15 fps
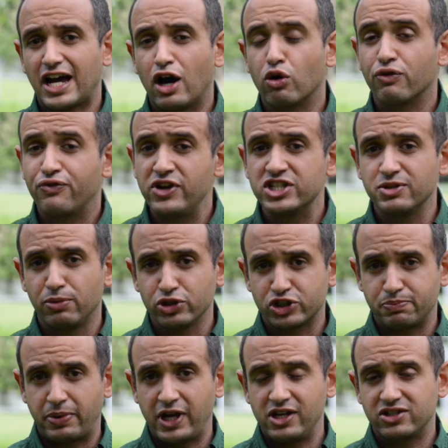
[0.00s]
our feasible
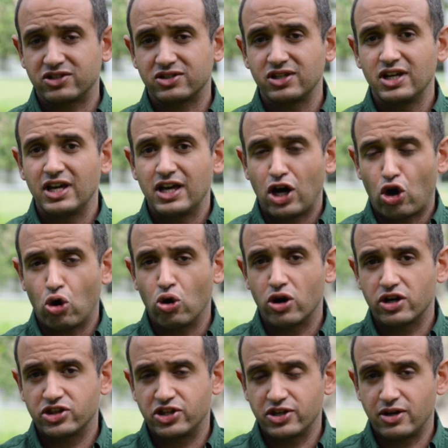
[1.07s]
space
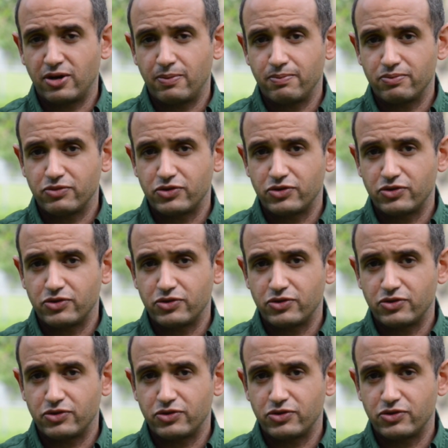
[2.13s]
or the